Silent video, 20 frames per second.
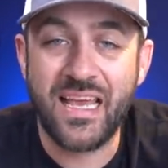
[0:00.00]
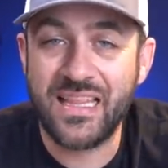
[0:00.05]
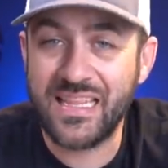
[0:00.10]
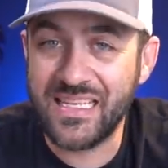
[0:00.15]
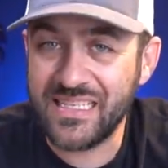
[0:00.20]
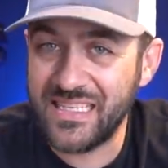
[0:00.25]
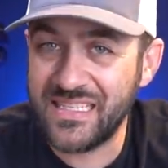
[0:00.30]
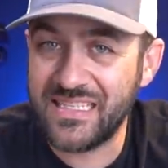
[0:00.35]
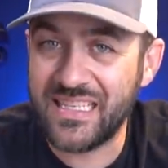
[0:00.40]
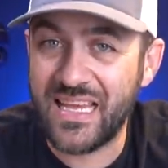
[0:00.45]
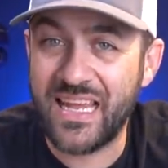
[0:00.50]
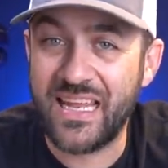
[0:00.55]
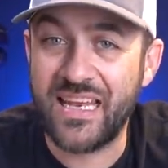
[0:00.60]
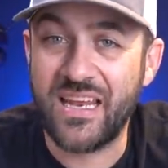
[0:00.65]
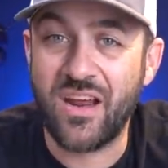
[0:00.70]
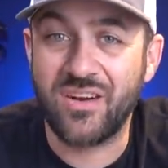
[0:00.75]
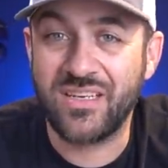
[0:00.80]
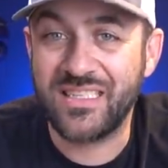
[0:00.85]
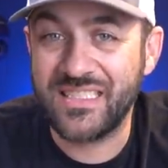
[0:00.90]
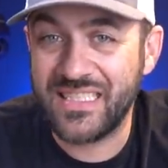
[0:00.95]
And this is
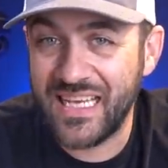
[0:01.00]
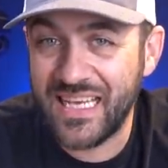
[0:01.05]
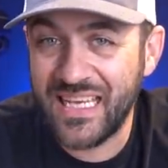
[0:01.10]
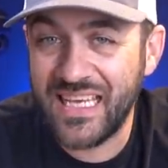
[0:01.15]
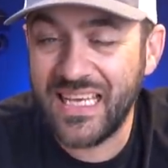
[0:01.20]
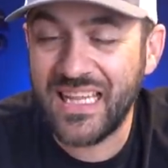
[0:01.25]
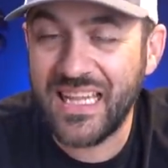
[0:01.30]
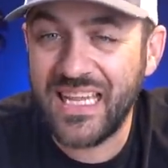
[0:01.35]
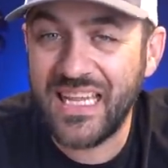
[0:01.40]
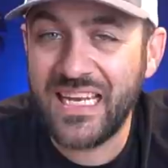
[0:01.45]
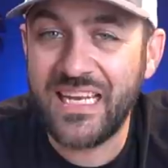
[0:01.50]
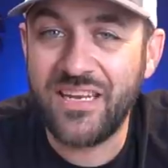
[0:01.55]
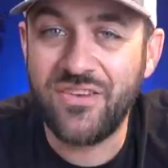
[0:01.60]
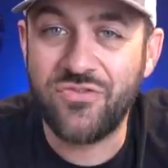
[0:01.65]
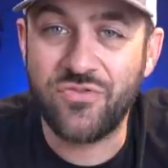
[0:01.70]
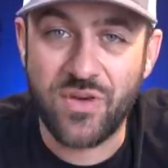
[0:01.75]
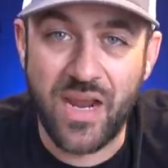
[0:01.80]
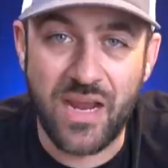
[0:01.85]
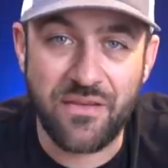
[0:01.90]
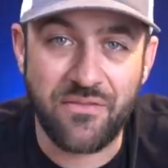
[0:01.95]
an
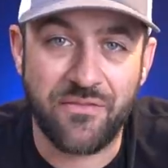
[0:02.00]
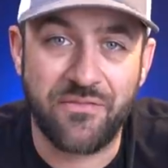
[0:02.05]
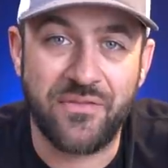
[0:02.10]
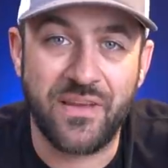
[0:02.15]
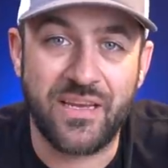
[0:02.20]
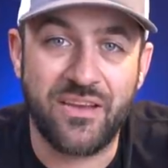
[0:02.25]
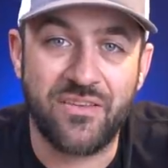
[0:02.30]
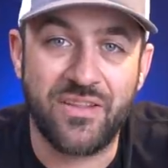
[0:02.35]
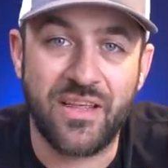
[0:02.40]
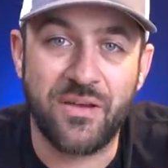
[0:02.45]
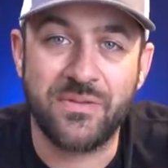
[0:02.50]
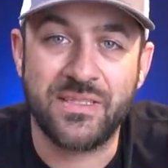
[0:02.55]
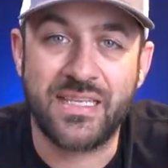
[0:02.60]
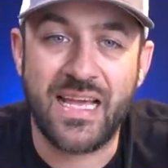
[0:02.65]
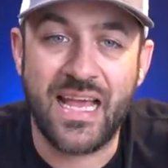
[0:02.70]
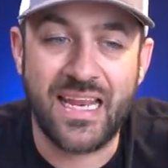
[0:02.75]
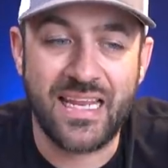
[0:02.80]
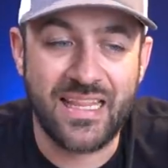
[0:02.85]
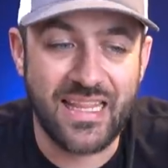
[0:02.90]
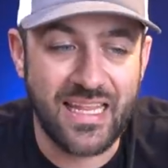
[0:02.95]
articulating driver figure that was
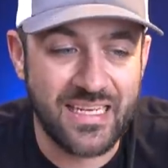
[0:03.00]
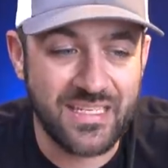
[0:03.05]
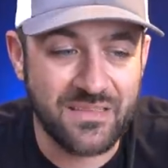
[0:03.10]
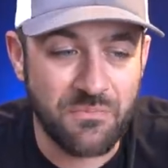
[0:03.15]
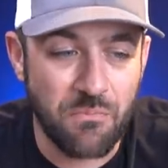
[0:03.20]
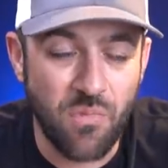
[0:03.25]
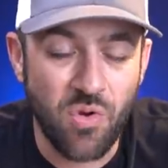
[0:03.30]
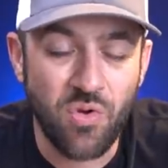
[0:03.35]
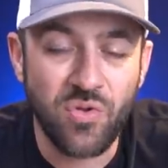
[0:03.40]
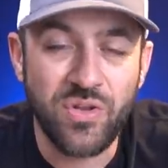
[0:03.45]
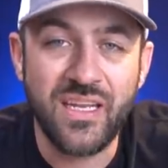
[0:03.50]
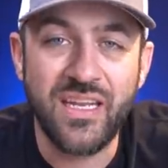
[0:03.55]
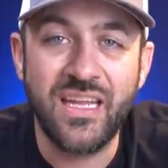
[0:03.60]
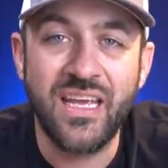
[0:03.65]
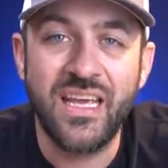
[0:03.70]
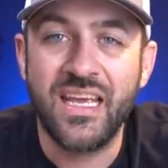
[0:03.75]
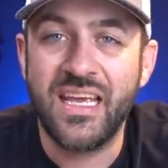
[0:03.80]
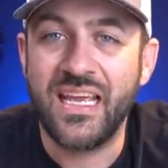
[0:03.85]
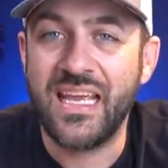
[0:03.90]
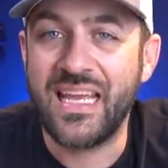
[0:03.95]
added that is
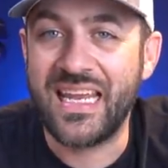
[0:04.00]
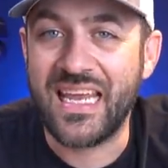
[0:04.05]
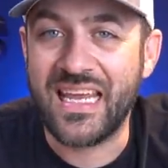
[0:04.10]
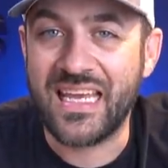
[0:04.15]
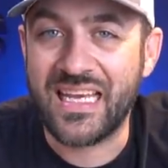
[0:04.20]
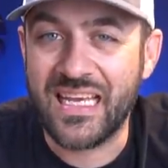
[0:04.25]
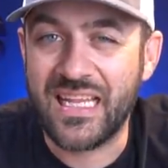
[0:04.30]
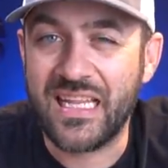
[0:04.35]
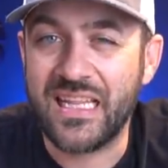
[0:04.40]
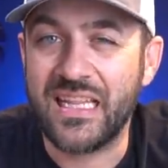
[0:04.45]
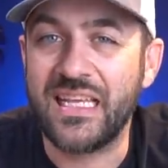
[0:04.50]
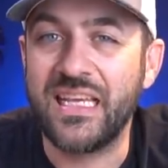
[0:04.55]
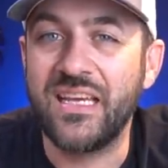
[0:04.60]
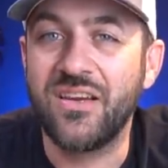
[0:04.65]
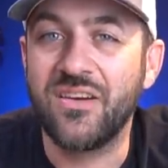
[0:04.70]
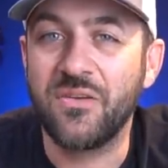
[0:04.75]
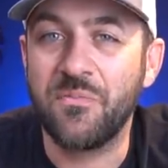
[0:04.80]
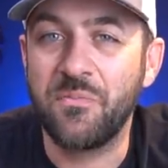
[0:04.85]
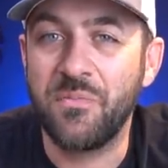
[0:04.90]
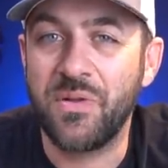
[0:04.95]
molded in a
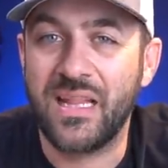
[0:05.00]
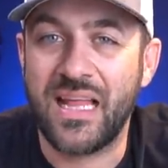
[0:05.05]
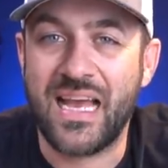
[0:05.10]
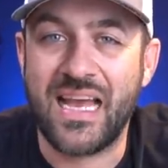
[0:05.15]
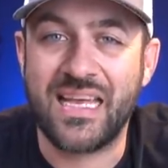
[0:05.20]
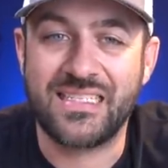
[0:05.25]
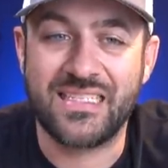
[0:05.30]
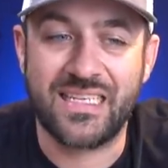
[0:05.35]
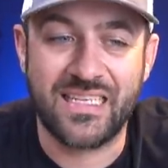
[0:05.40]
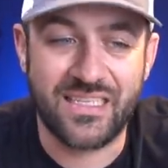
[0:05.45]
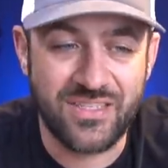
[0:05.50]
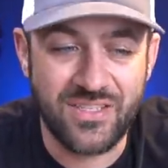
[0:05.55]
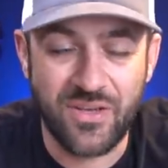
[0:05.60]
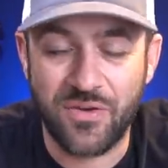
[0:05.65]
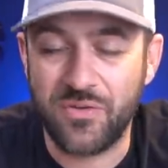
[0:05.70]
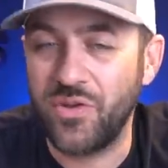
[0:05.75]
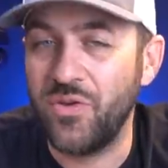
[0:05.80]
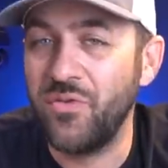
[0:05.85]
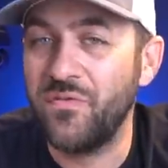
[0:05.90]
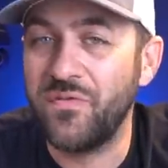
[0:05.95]
clear plastic.
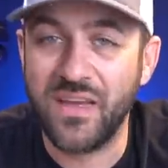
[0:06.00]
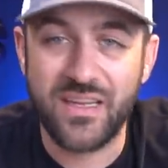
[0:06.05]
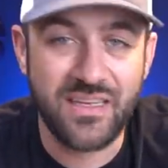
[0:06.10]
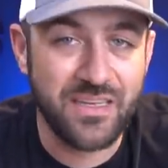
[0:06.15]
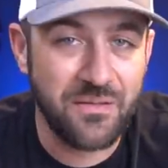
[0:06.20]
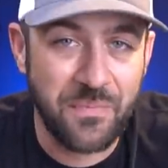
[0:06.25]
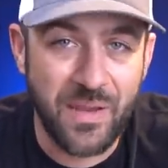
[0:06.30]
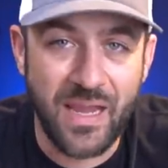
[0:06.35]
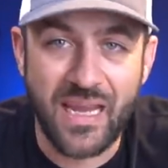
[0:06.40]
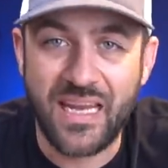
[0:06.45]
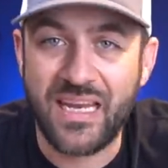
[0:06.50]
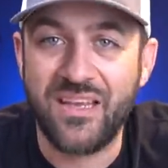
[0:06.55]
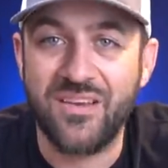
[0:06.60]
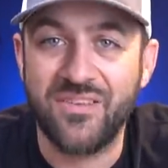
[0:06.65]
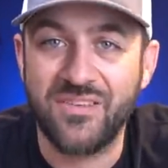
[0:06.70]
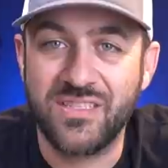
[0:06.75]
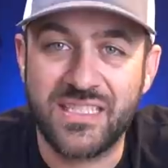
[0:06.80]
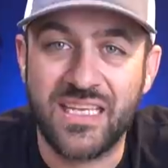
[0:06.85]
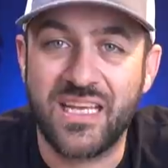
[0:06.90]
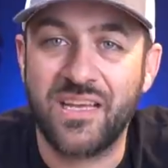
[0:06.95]
So you've got to paint it
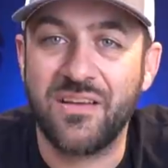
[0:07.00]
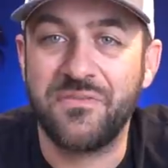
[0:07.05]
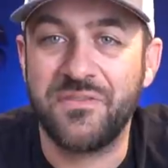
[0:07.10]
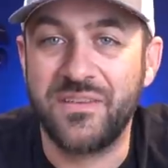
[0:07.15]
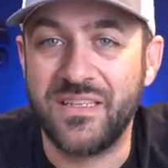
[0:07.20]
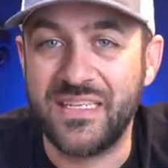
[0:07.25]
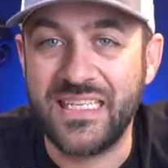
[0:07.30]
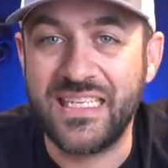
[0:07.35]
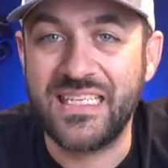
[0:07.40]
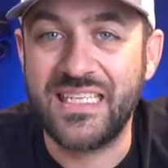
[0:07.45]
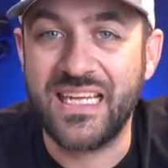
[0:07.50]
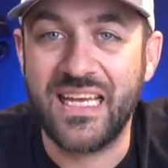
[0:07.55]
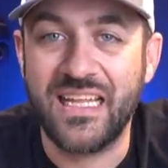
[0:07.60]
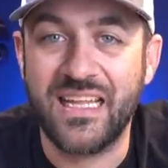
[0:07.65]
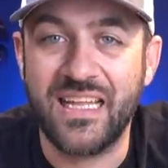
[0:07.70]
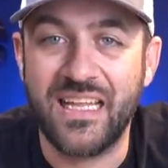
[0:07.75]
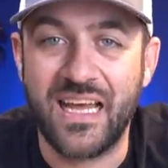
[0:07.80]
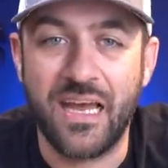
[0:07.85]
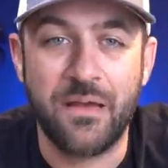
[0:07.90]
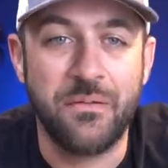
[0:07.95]
yourself and
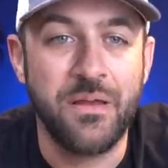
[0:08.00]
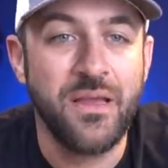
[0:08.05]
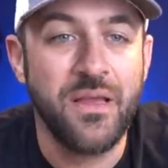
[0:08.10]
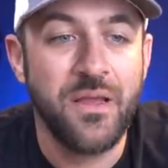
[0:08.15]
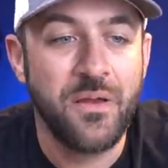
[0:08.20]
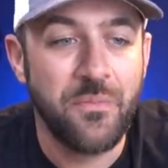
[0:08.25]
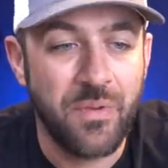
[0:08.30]
detail it up.